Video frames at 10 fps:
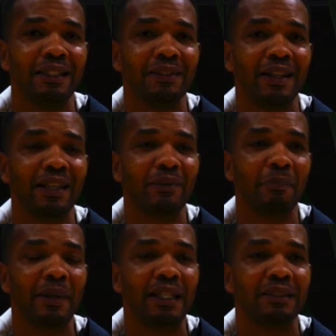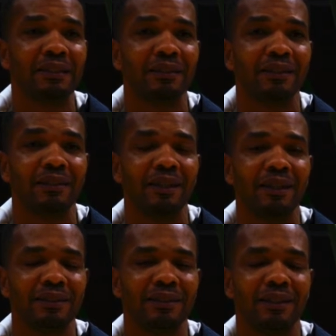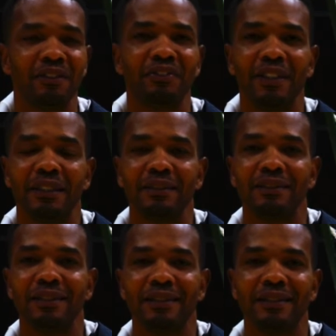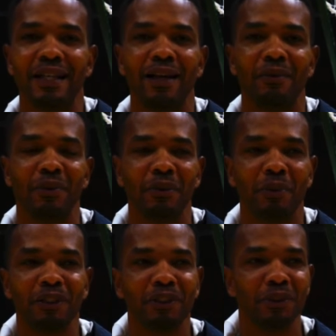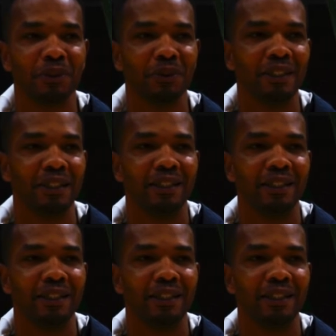you know, I think what makes us different is that we want to